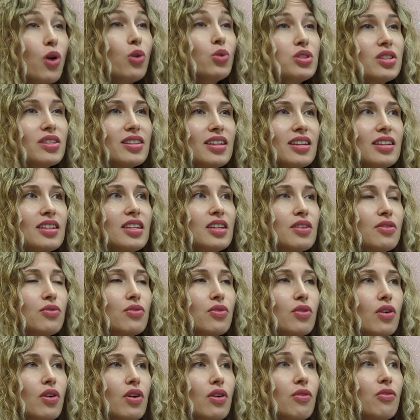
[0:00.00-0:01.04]
Also, they
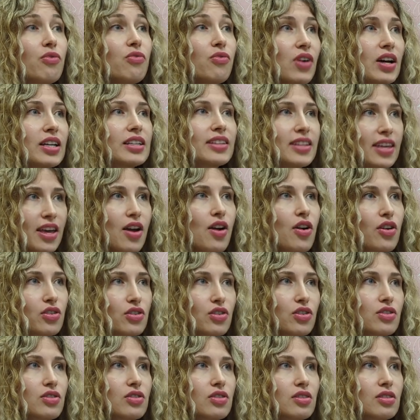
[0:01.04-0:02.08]
give fun
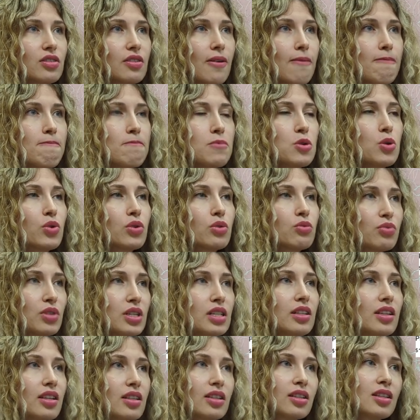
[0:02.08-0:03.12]
characters. You can
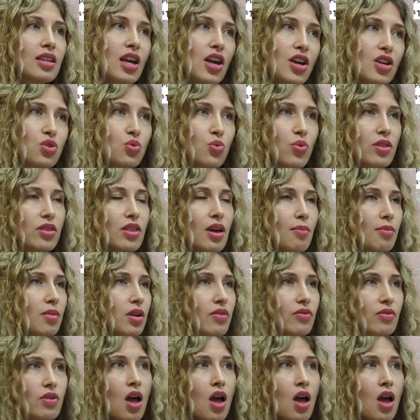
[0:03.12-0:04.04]
really engage with them.